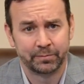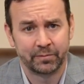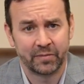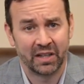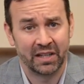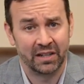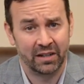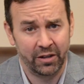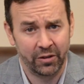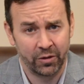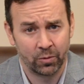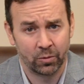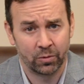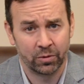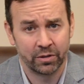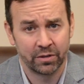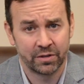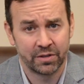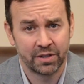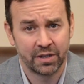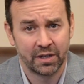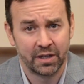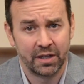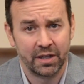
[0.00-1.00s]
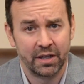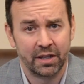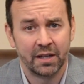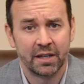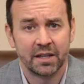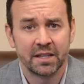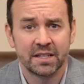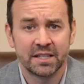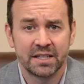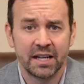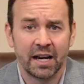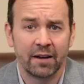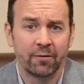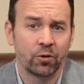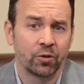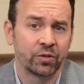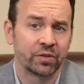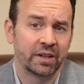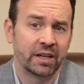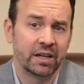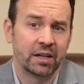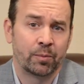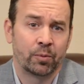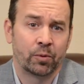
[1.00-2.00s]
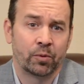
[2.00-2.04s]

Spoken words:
In other words, several data